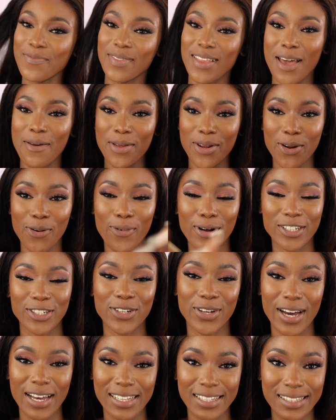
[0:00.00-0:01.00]
Let me know what
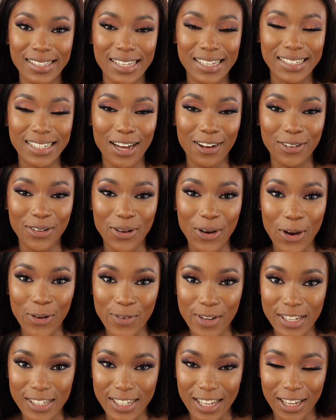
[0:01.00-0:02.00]
you guys think down in the
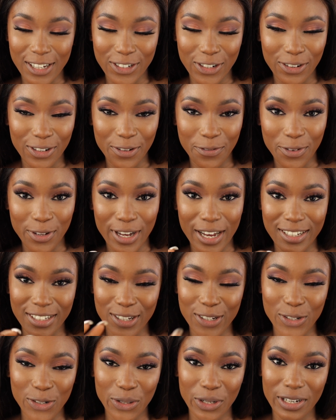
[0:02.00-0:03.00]
comment section. If you guys
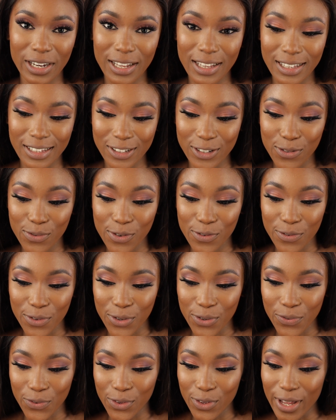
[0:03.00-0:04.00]
enjoyed this
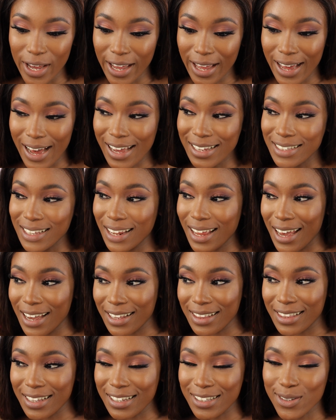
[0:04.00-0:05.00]
review, if you guys
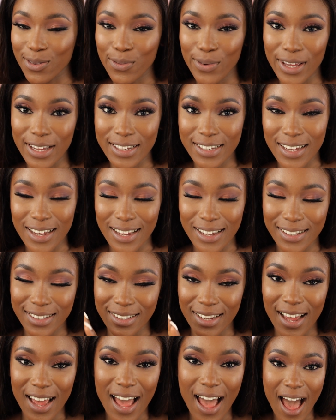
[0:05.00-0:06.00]
like this wear
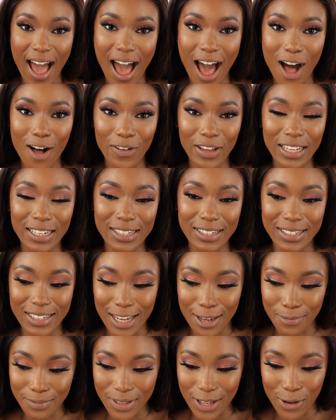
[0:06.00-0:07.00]
test, how
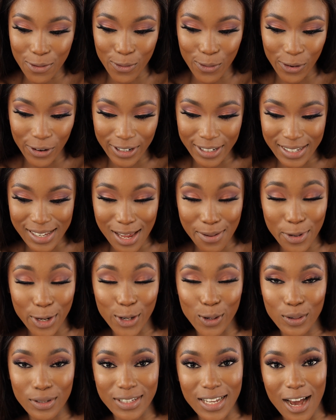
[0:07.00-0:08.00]
in-depth it was, let me
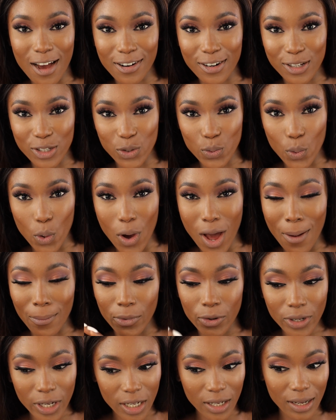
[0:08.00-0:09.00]
know down as well.
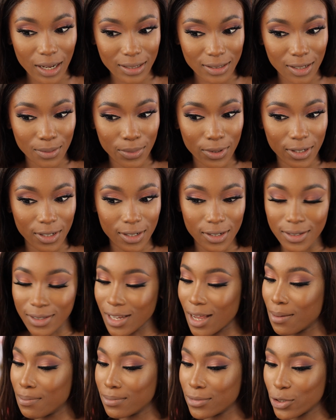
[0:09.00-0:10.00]
I'm looking at it
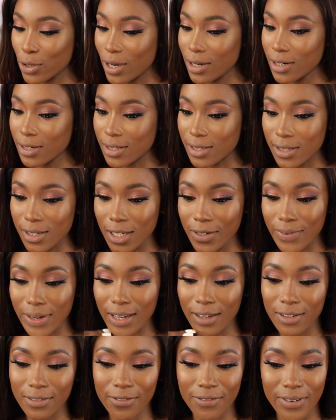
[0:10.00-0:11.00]
because I'm trying to see if
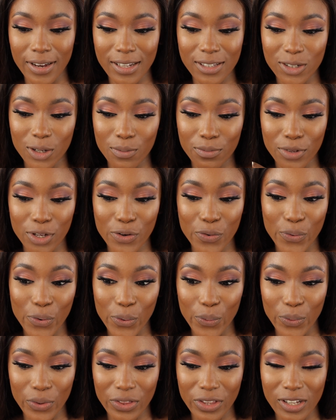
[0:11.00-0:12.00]
I can find something
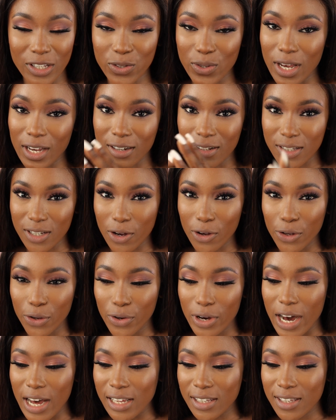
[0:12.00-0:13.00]
wrong with it so I can tell
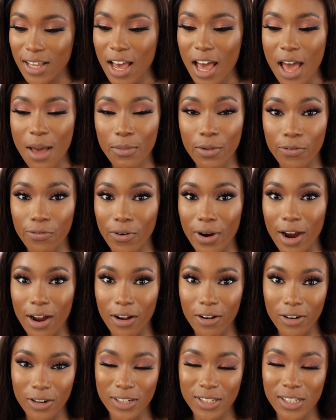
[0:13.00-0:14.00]
you guys before I
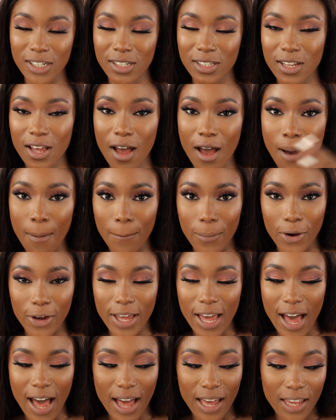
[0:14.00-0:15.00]
cut it.
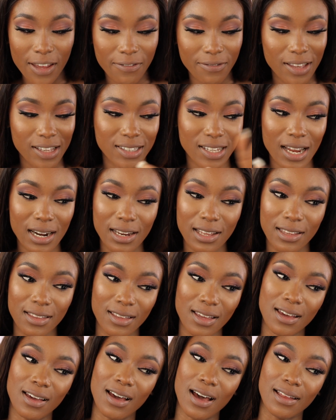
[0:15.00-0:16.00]
But yeah, if there's
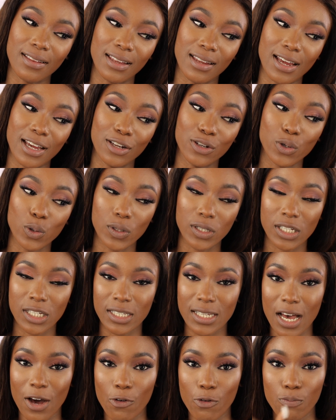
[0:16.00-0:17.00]
anything that I
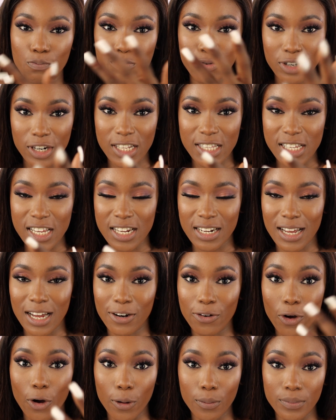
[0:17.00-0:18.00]
notice, I will put it in
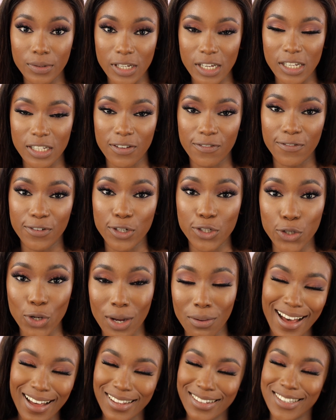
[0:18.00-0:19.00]
an update
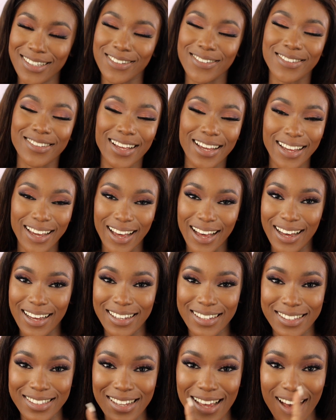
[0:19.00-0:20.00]
video. Till then
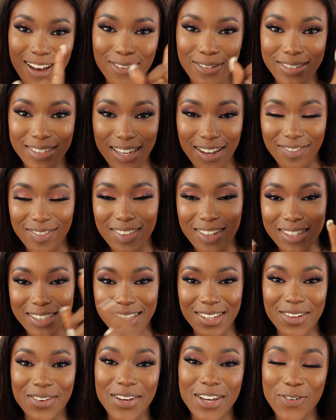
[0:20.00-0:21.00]
guys, I will definitely
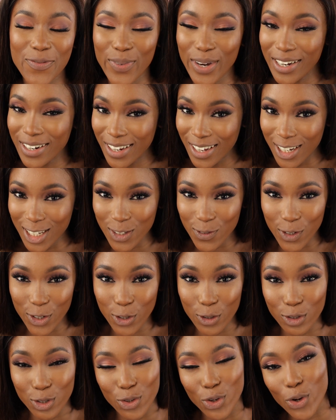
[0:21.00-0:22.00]
see you in my next
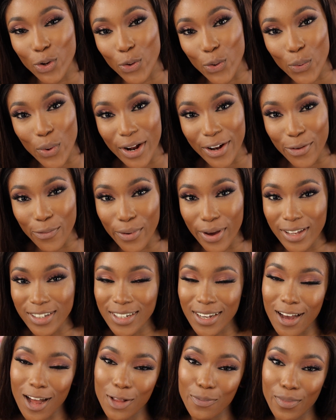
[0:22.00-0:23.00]
video. Do not go anywhere.
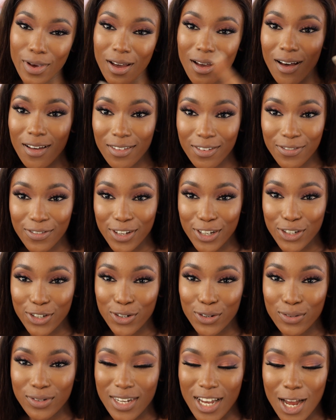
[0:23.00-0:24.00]
Check out my other
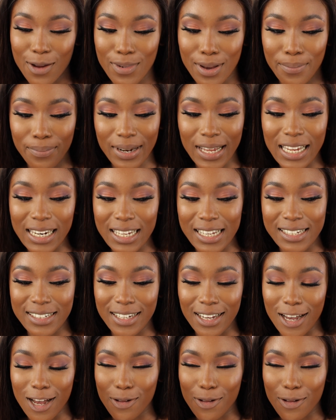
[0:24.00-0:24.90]
video, check out my playlist,